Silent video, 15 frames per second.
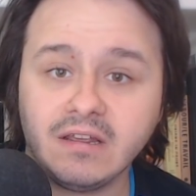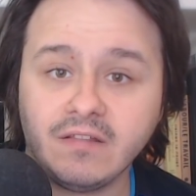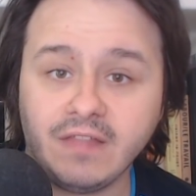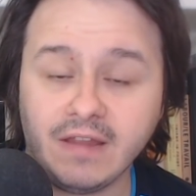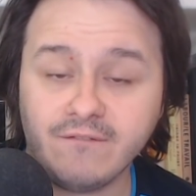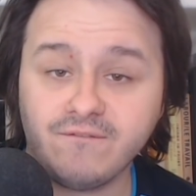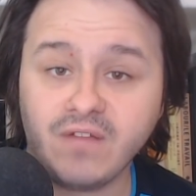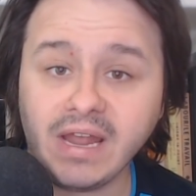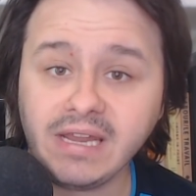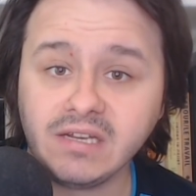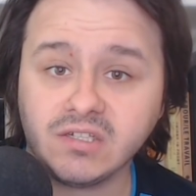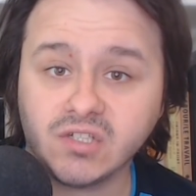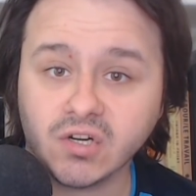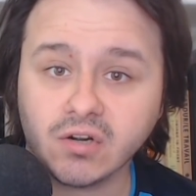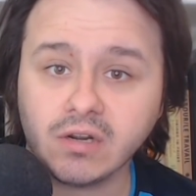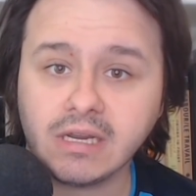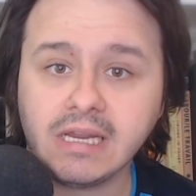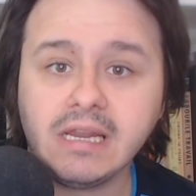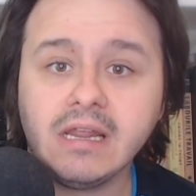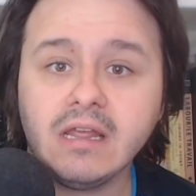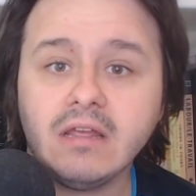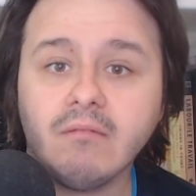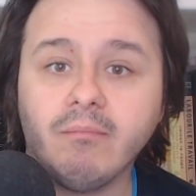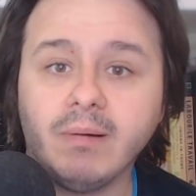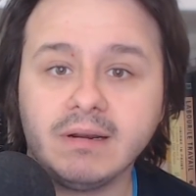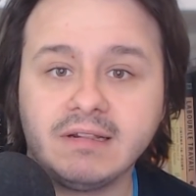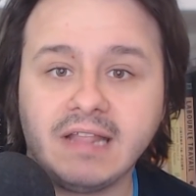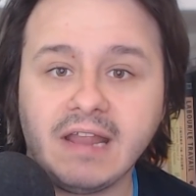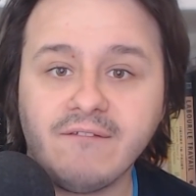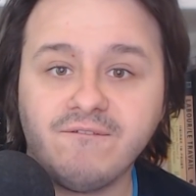They fight dirty,
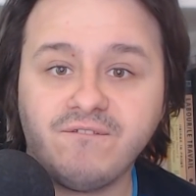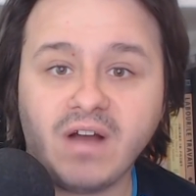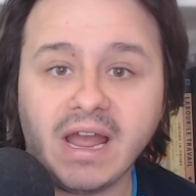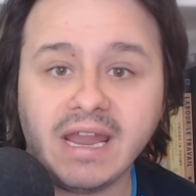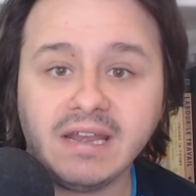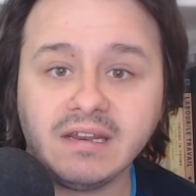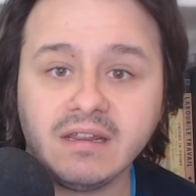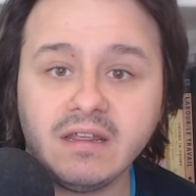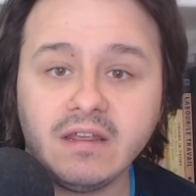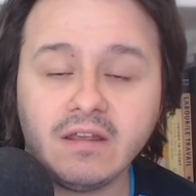but they fight.